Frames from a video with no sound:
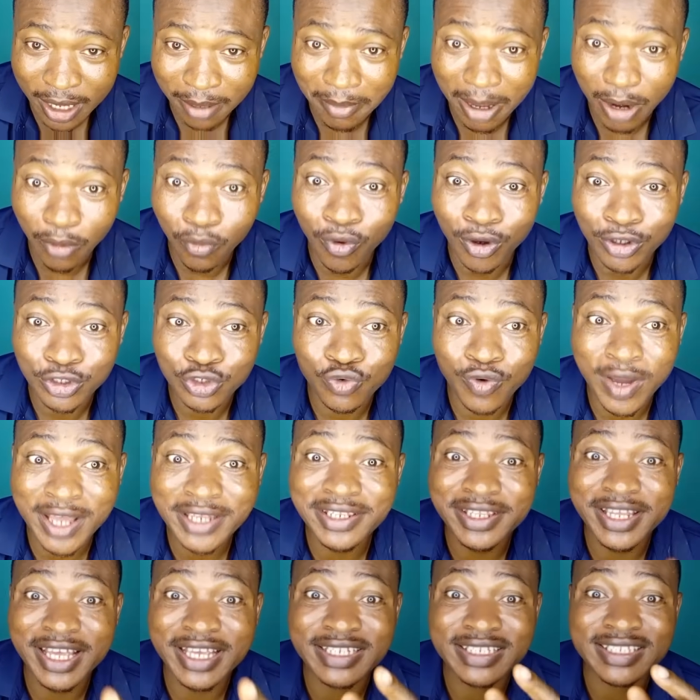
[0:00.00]
Ekpa was
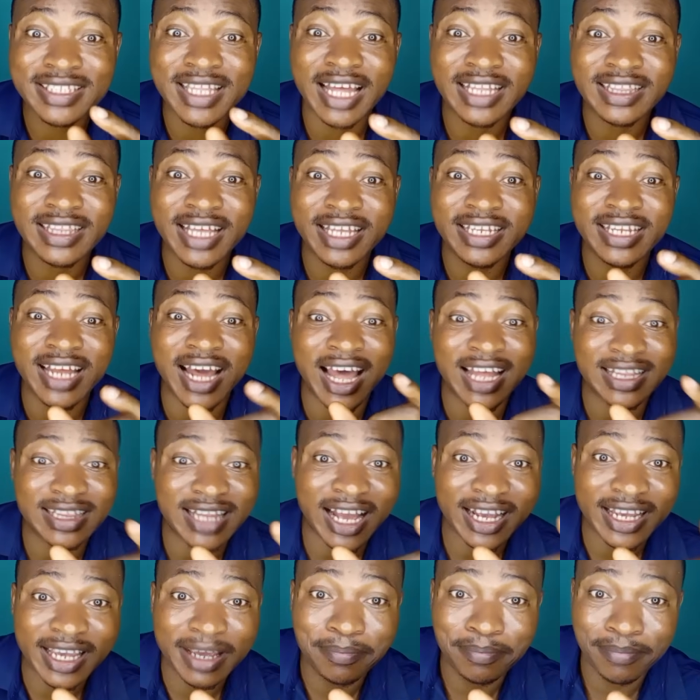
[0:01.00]
when they started
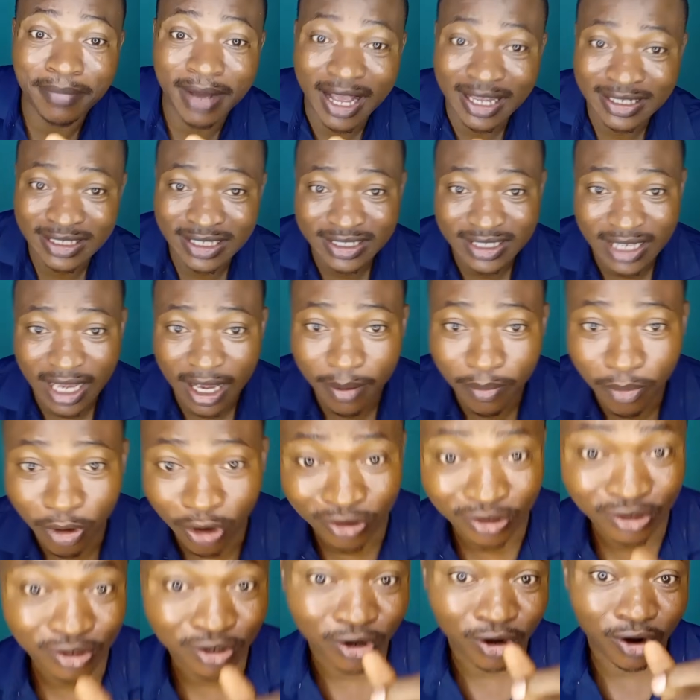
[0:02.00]
attacking Mazi
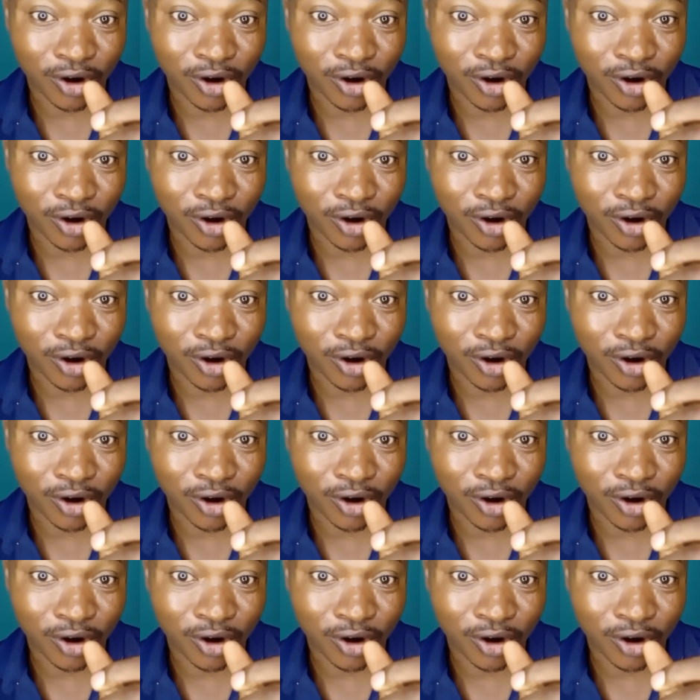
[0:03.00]
Simon,